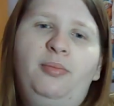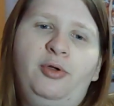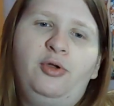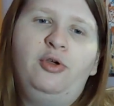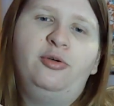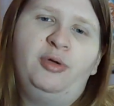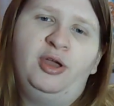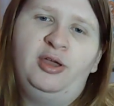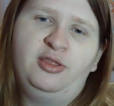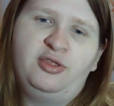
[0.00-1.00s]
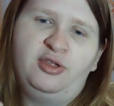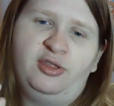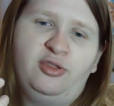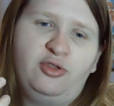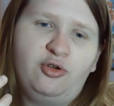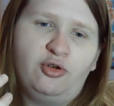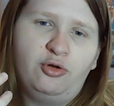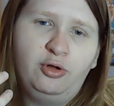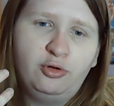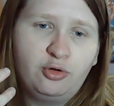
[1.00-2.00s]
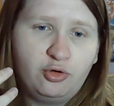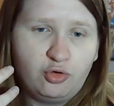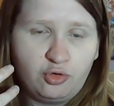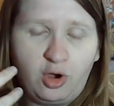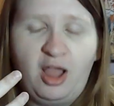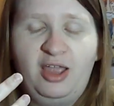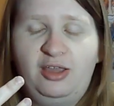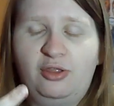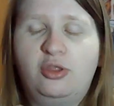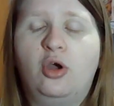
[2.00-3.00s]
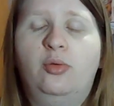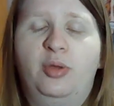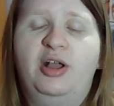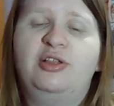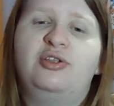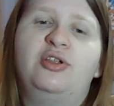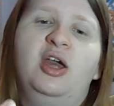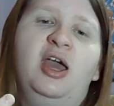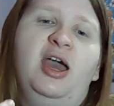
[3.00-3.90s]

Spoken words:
But Kuma is just crying so much.